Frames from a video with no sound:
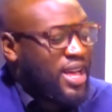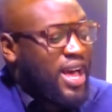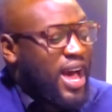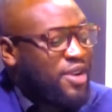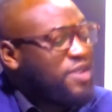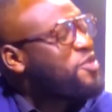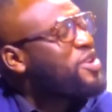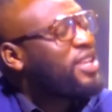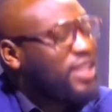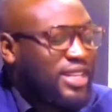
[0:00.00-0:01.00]
I don't
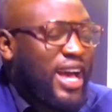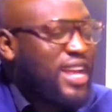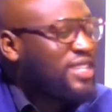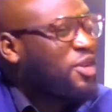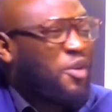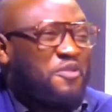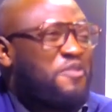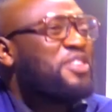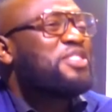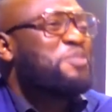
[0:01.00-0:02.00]
really, Diana's not
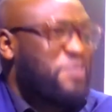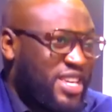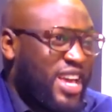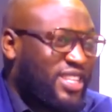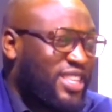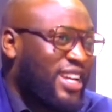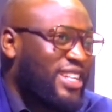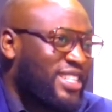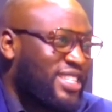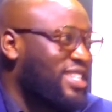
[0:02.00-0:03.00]
convinced me yet that
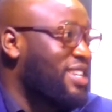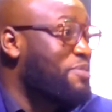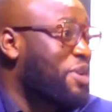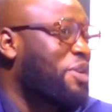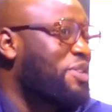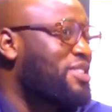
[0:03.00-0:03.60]
it's a sin because...